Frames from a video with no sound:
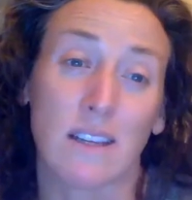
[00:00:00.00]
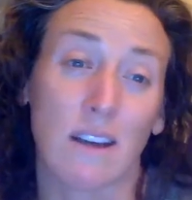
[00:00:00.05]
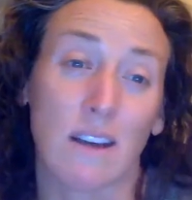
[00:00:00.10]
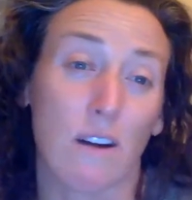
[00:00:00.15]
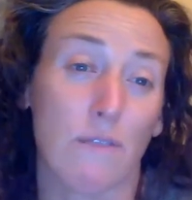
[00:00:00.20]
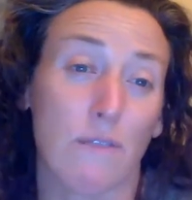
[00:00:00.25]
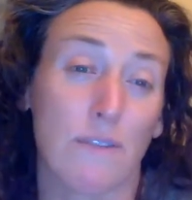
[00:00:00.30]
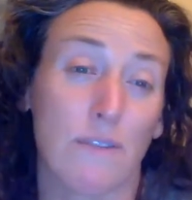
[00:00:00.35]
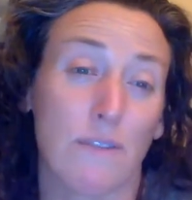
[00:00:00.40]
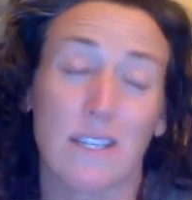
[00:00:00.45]

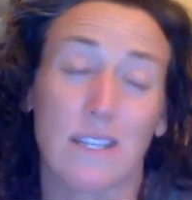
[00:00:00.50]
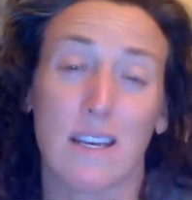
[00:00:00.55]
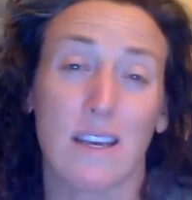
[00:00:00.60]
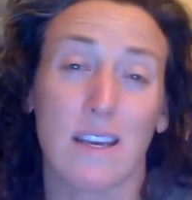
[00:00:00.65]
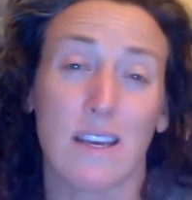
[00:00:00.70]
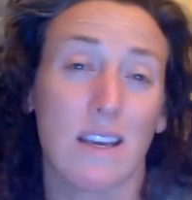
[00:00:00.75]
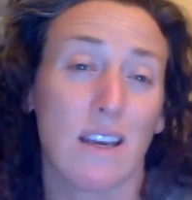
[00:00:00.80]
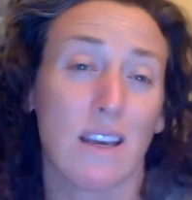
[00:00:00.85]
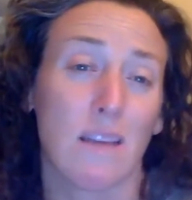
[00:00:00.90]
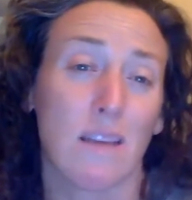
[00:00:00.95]
our
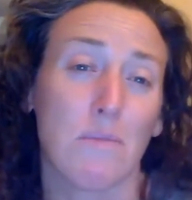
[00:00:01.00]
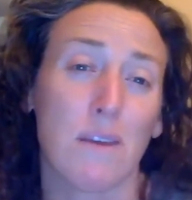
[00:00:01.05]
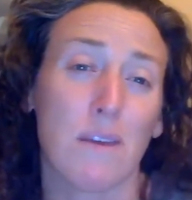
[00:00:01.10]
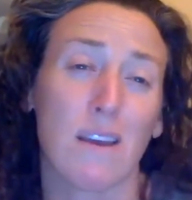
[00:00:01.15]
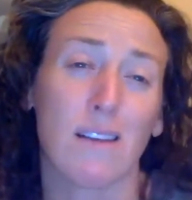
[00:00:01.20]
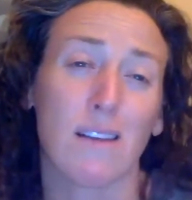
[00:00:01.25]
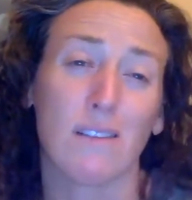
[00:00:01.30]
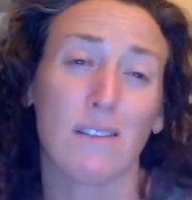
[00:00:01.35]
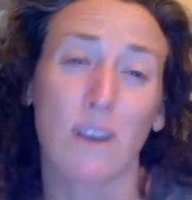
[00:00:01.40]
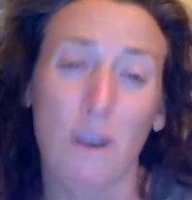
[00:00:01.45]
fatigue of being
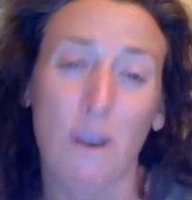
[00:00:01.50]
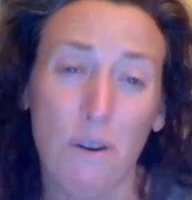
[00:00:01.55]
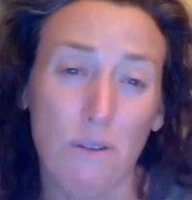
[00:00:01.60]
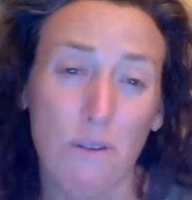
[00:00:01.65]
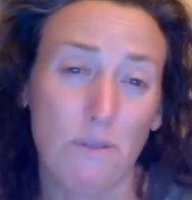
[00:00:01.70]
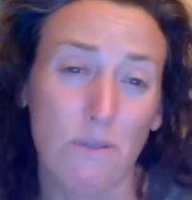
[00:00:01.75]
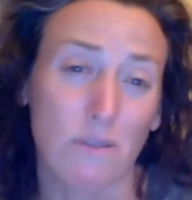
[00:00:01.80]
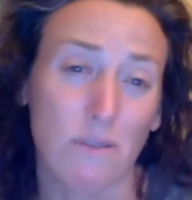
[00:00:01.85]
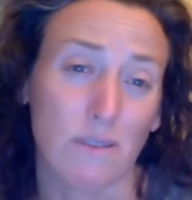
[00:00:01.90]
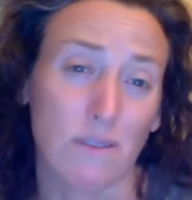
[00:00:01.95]

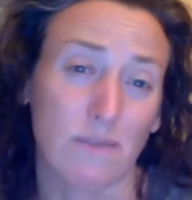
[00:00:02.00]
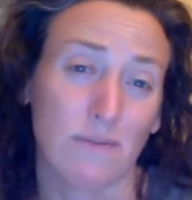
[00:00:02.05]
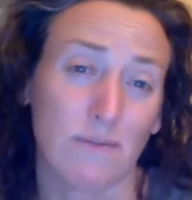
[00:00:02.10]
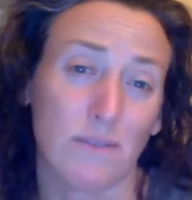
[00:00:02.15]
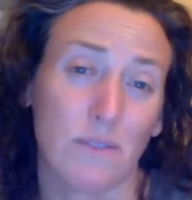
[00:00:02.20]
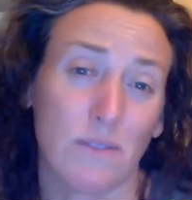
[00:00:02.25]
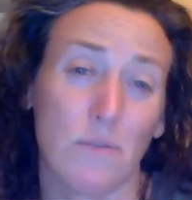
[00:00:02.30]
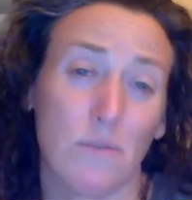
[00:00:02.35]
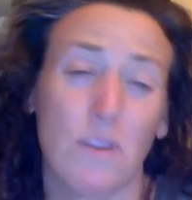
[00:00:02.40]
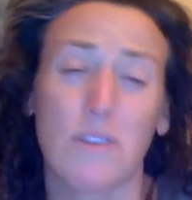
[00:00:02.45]
alone,
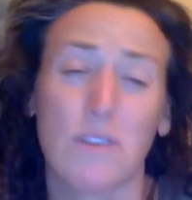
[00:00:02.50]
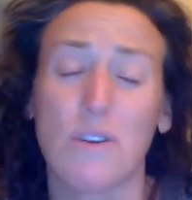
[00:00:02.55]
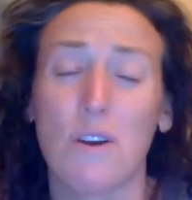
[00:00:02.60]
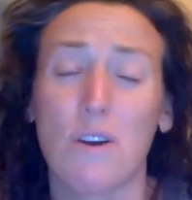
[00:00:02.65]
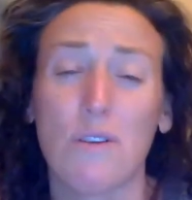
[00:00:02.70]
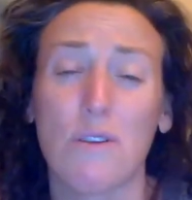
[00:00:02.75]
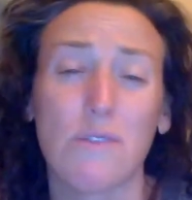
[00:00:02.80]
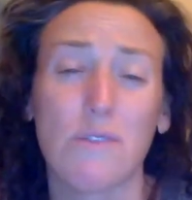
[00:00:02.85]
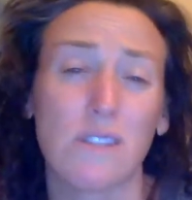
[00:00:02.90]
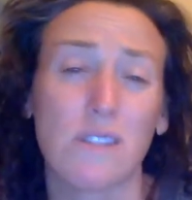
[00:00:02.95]
with
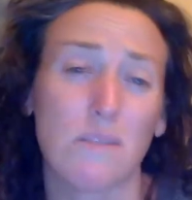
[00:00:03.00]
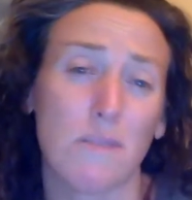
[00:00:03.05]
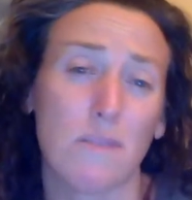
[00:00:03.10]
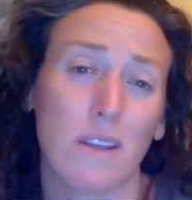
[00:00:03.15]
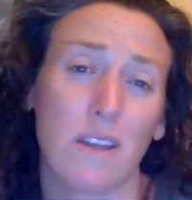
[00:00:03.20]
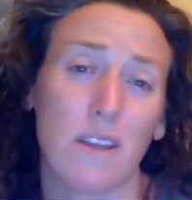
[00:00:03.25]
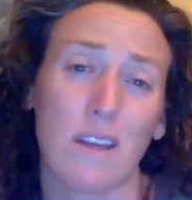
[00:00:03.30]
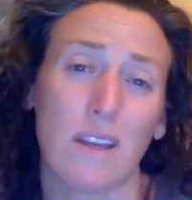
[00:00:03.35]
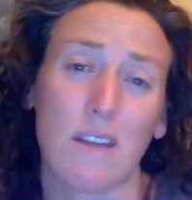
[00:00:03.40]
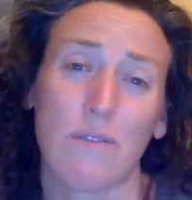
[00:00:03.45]
no
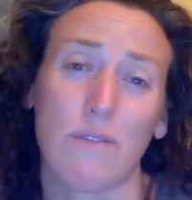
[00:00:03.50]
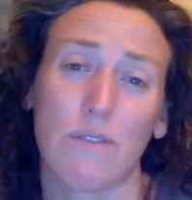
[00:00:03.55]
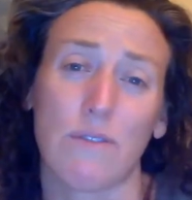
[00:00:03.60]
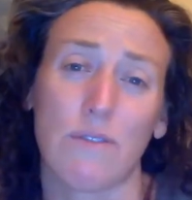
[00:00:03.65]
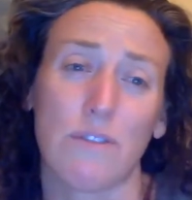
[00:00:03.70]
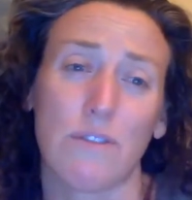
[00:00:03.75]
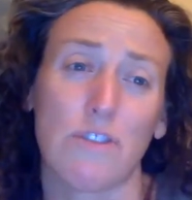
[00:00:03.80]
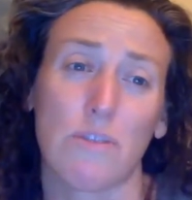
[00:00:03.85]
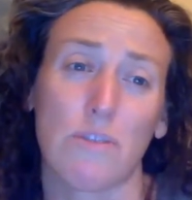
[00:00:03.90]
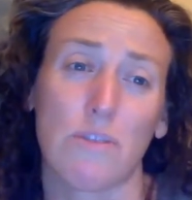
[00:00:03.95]
stability for
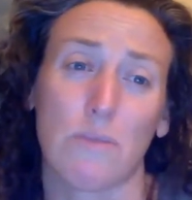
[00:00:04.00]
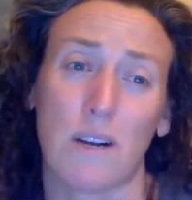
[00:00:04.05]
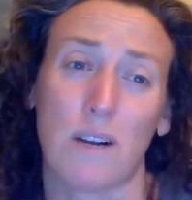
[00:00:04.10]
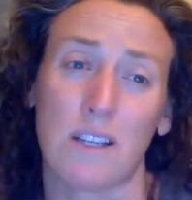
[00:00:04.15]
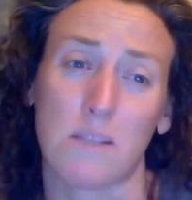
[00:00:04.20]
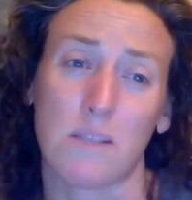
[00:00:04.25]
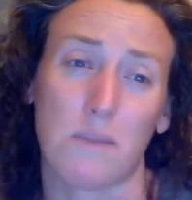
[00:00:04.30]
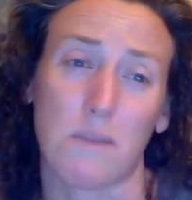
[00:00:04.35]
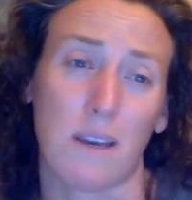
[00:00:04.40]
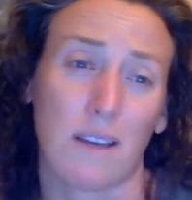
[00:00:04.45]
future
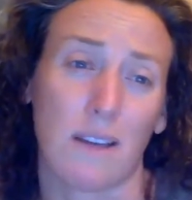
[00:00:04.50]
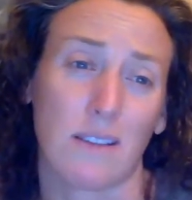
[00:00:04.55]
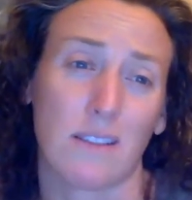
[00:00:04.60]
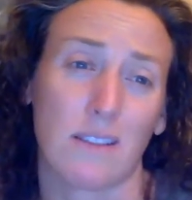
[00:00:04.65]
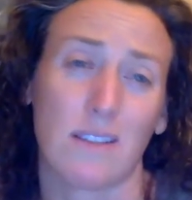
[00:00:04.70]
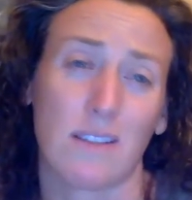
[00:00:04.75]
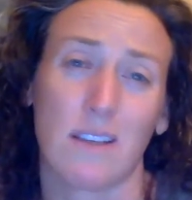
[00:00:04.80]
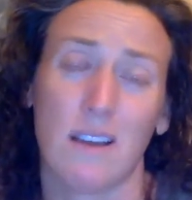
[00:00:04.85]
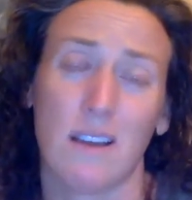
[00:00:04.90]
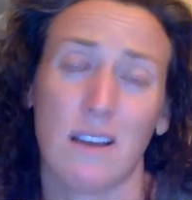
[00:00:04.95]

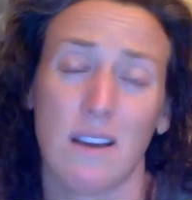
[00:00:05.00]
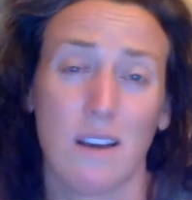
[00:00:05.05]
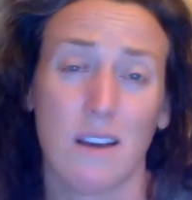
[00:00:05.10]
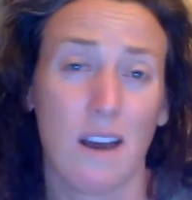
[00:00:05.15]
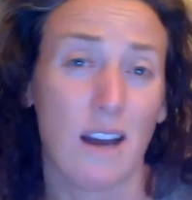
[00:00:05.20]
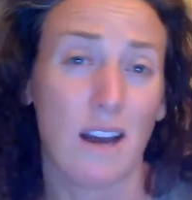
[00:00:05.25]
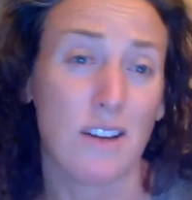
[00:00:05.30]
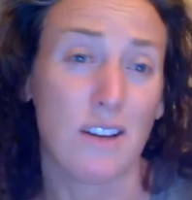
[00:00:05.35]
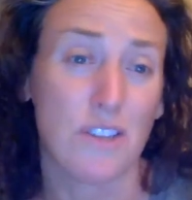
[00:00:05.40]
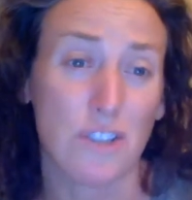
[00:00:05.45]
prospects,
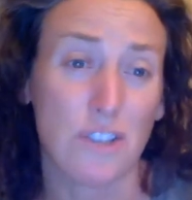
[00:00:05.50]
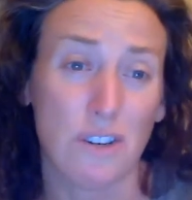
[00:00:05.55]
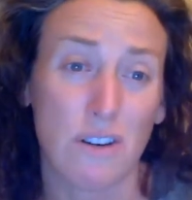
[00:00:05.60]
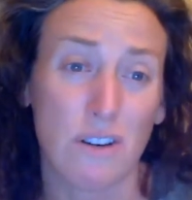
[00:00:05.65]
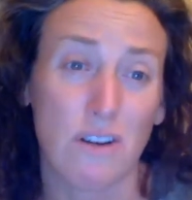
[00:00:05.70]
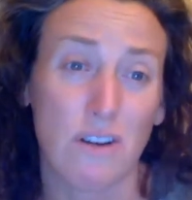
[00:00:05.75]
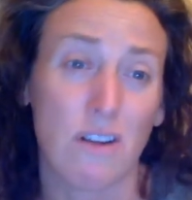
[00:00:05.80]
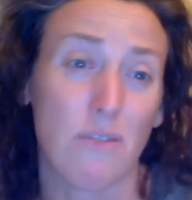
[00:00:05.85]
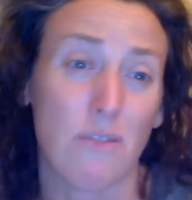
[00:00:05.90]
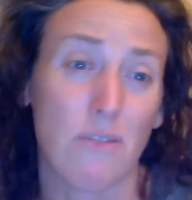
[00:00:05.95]

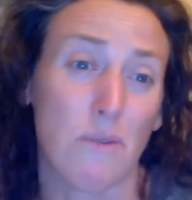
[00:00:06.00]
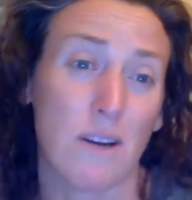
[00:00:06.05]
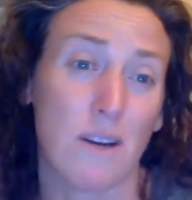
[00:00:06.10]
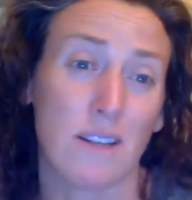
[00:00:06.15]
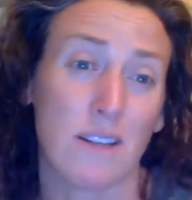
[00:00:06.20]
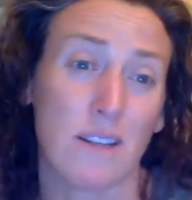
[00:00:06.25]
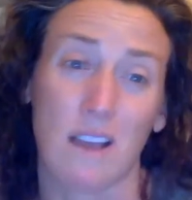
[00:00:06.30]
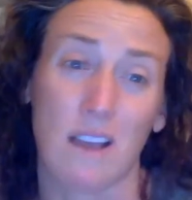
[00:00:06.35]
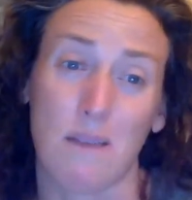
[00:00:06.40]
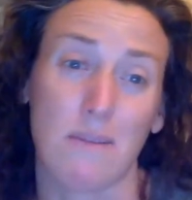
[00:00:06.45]
unsure of what
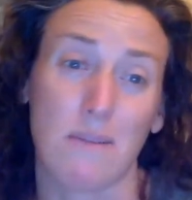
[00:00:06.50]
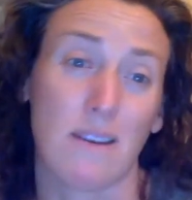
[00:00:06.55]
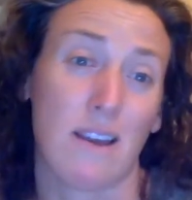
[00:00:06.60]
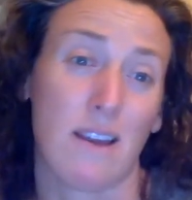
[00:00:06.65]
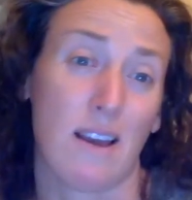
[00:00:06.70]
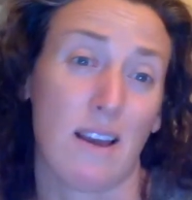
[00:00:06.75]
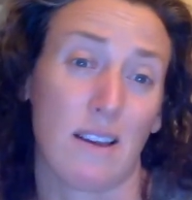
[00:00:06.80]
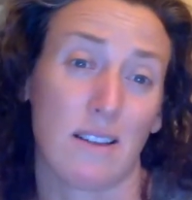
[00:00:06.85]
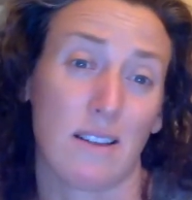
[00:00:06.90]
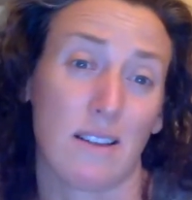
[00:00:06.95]
is coming
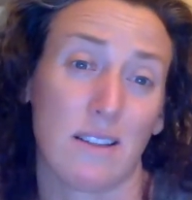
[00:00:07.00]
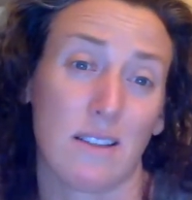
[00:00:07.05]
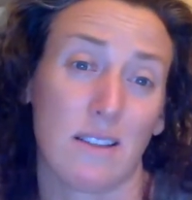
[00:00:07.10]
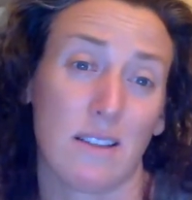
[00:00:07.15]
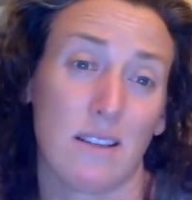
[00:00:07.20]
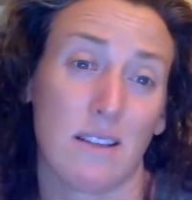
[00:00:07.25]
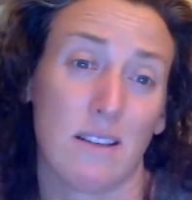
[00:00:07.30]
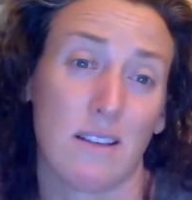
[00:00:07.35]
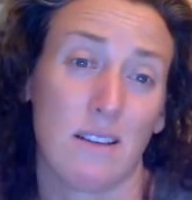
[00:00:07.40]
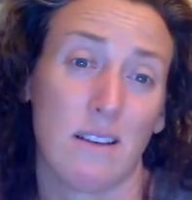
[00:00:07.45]

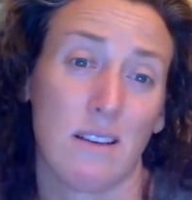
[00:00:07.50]
next?